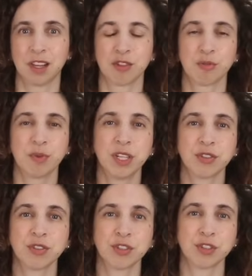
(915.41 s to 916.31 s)
The
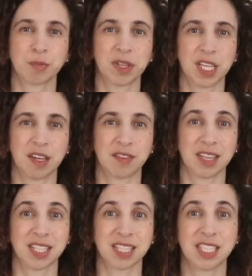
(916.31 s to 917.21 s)
researchers believe
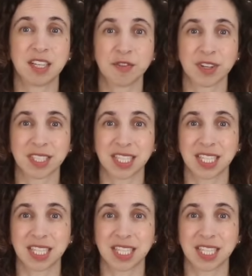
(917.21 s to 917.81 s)
that this difference